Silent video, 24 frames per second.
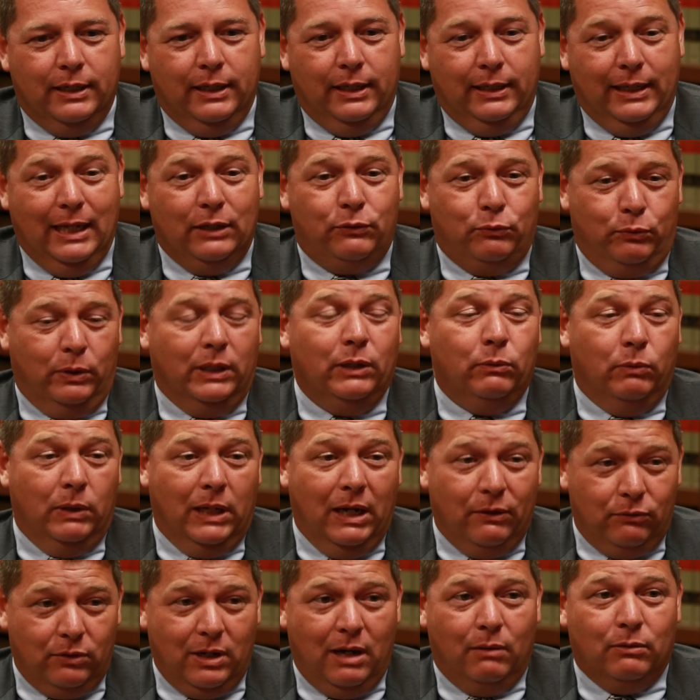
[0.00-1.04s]
And that's really
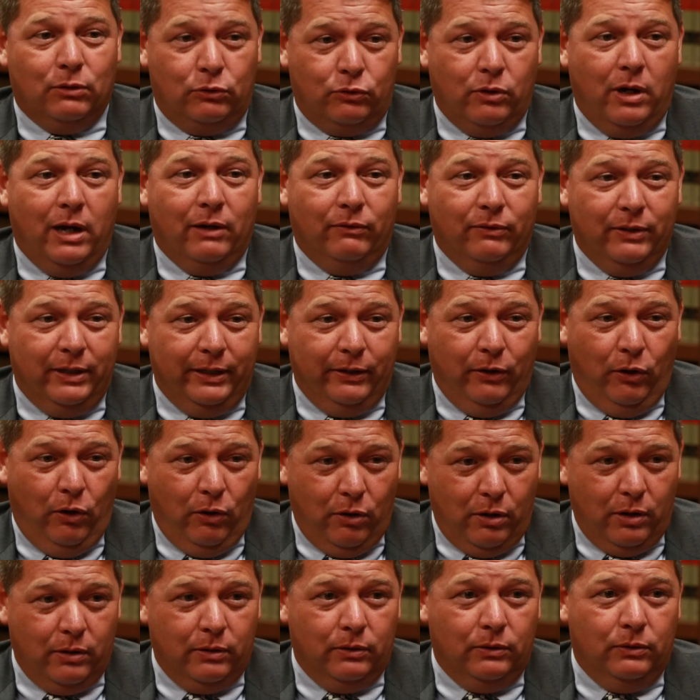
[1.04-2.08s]
whenever I was trying very
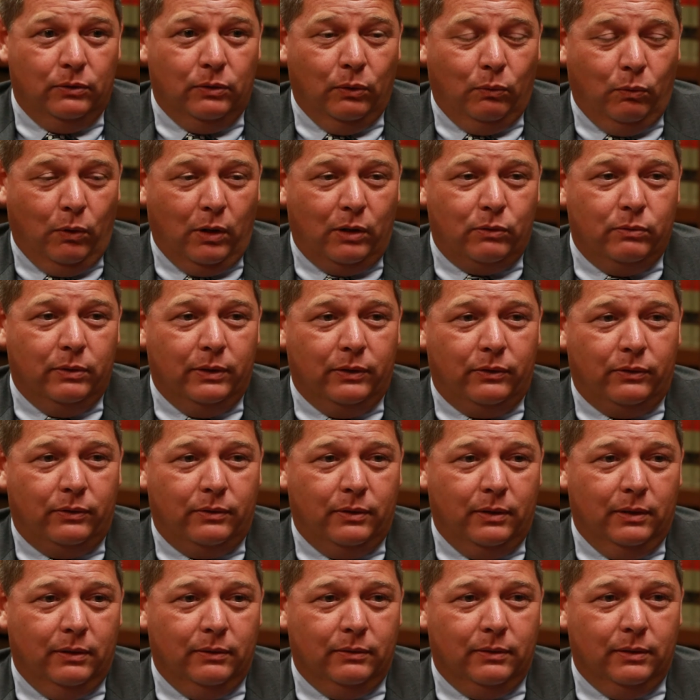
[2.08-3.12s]
hard to work
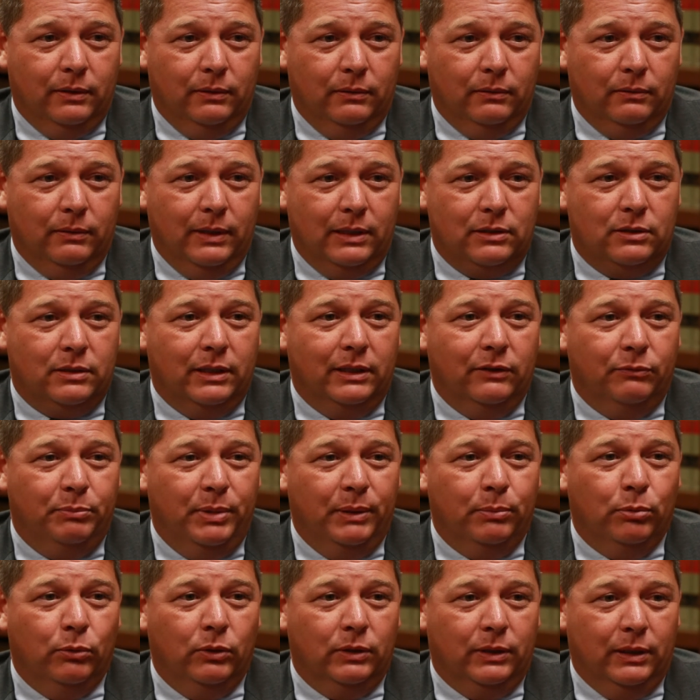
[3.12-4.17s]
with uh, the legislative
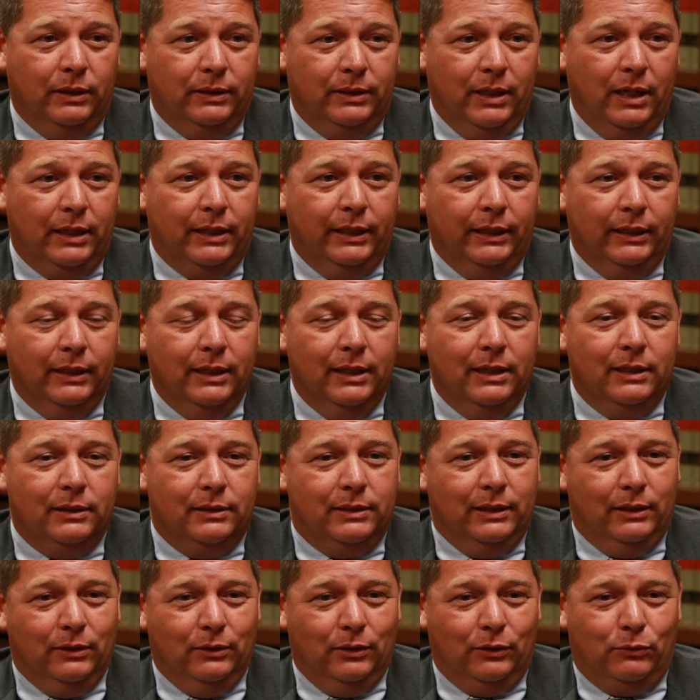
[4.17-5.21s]
people in Kentucky,
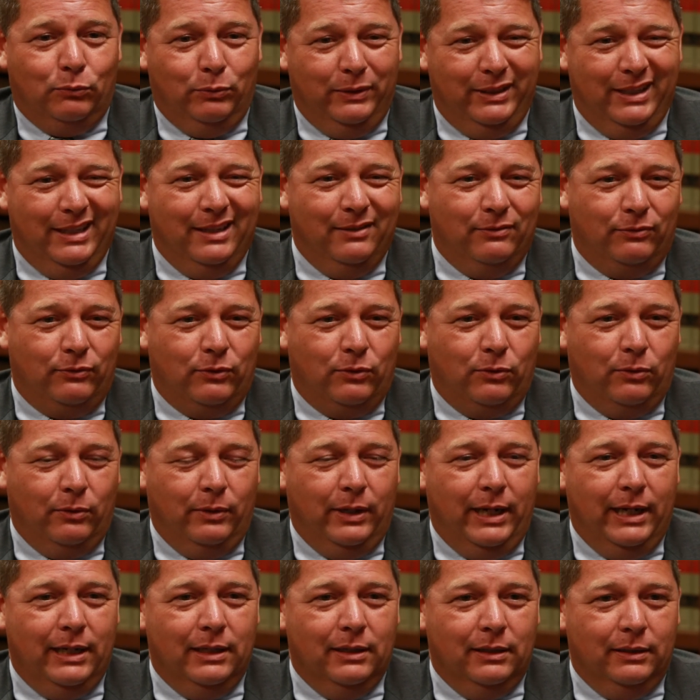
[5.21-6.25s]
say, look, we have
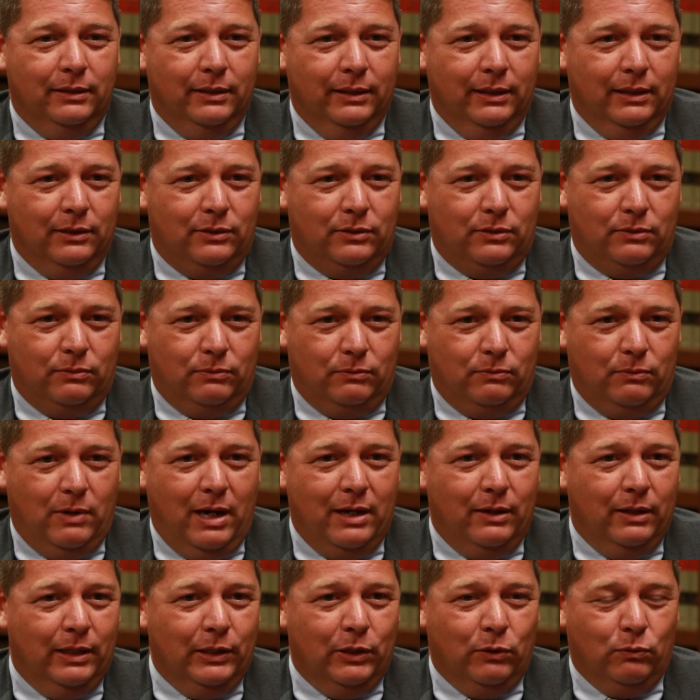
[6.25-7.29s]
created this,
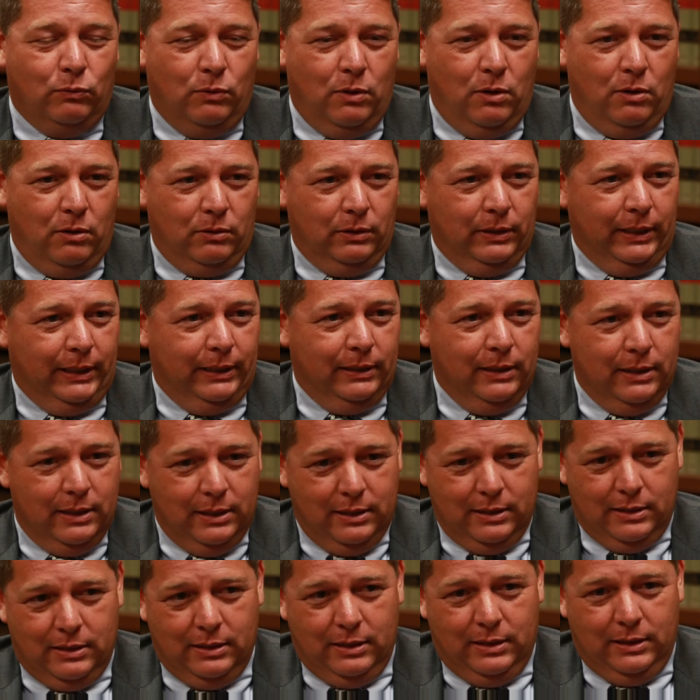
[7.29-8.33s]
rightly or wrongly,
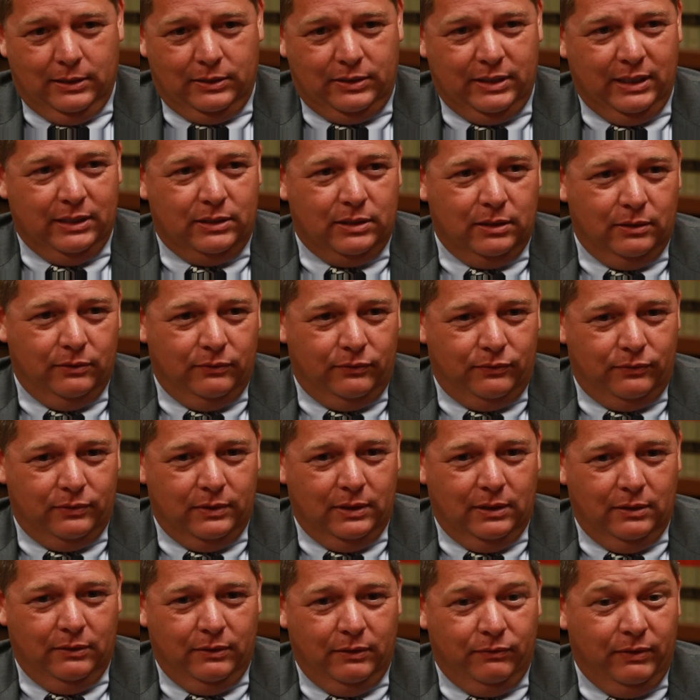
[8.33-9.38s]
uh, sense of,
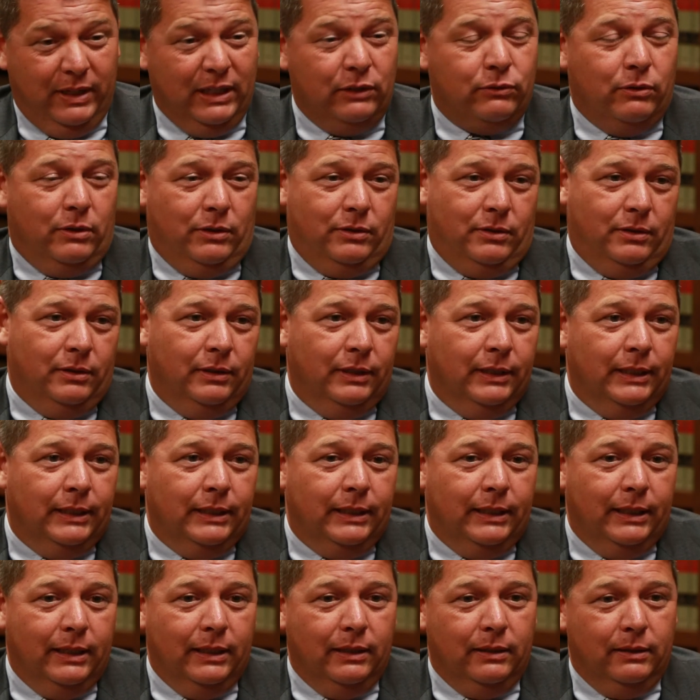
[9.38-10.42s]
uh, of interest
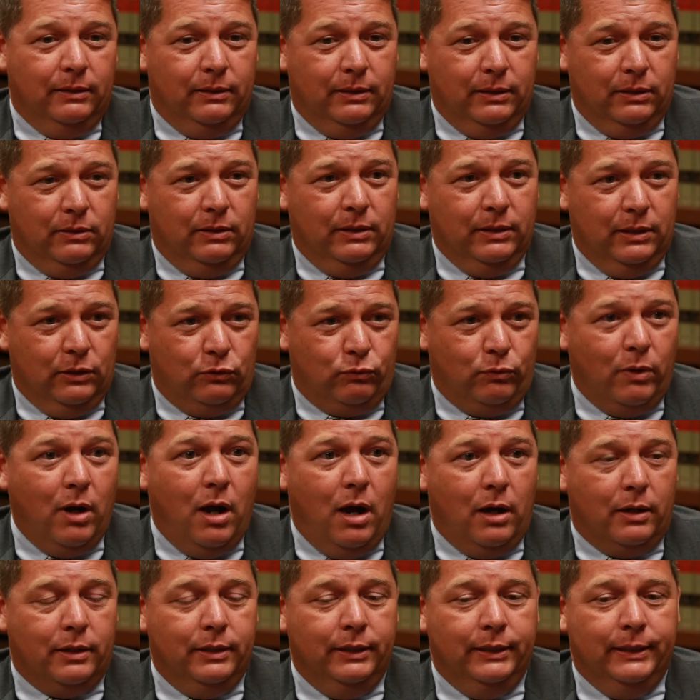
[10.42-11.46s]
in, in this
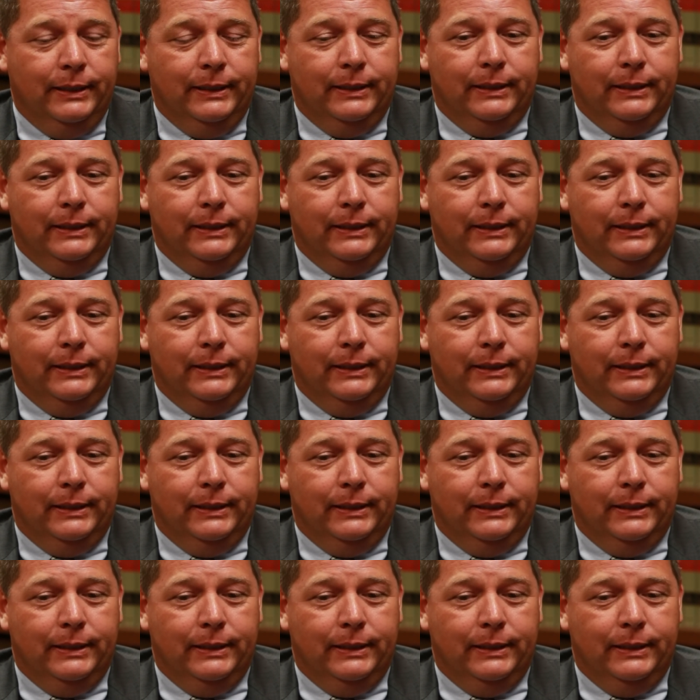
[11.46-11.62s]
rock.